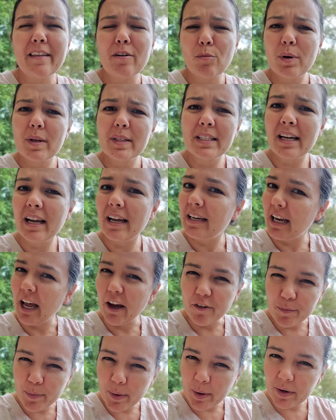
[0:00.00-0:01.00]
there wasn't
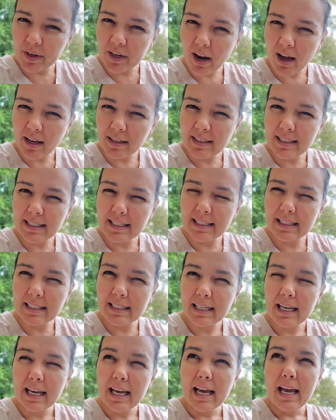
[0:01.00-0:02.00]
enough polka dots.
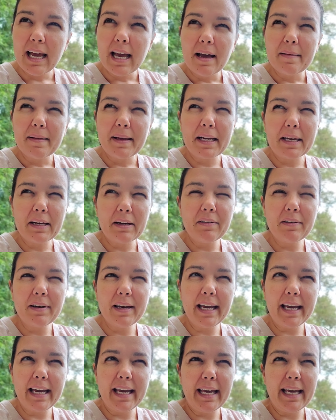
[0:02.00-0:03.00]
Like,
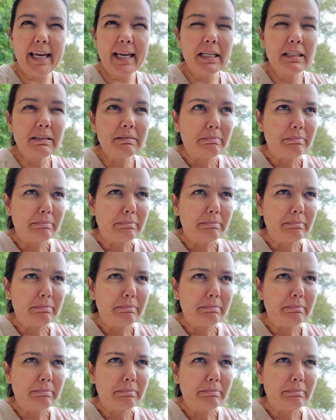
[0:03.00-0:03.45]
okay.